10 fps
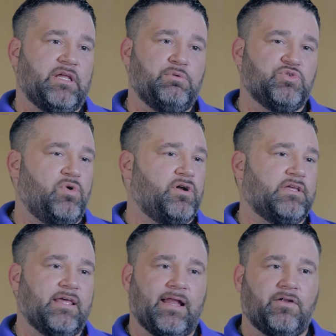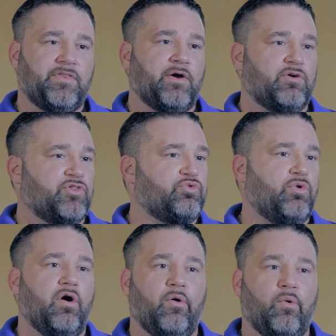He was wanting to get out there and
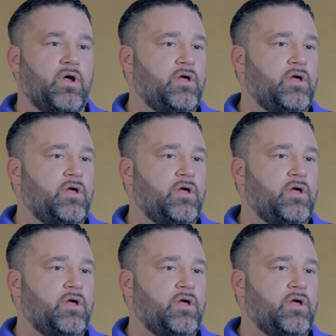throw,